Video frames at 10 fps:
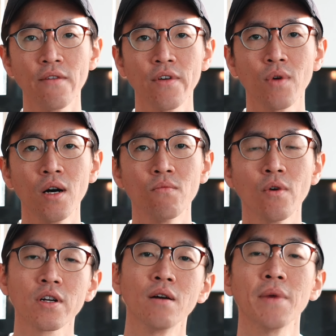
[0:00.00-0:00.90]
everyone,
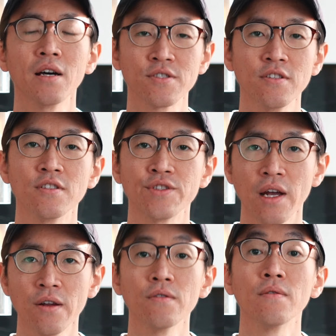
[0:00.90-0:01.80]
welcome back to the
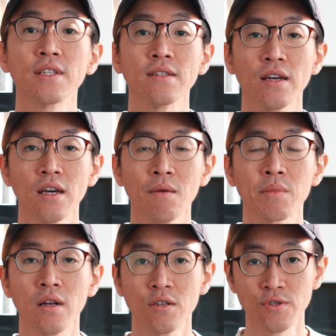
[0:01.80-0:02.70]
channel. Today I'm
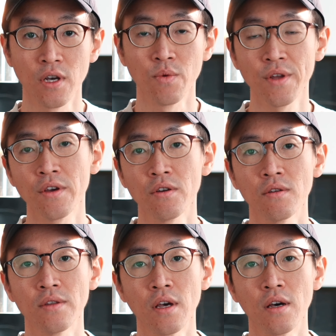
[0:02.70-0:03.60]
gonna share with
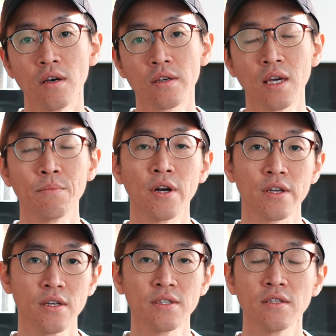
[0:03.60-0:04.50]
you the camera
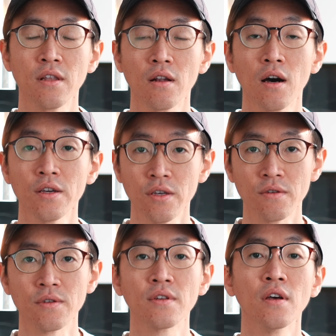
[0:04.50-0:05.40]
gears that I
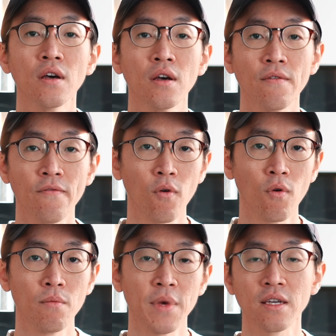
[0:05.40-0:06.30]
use
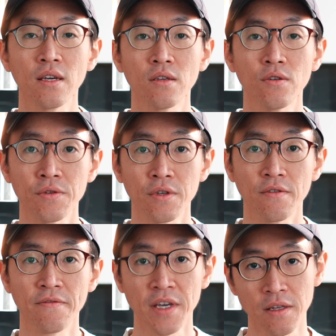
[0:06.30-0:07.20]
for making
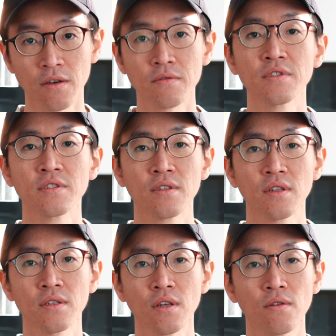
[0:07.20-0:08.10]
YouTube videos.
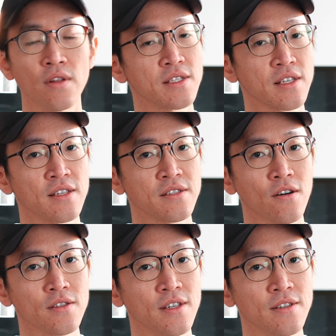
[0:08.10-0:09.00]
So let's get
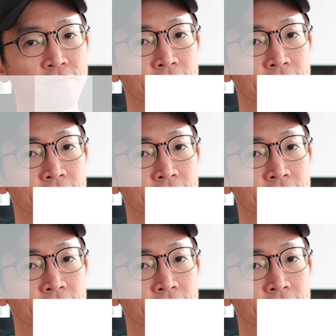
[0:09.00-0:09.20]
started.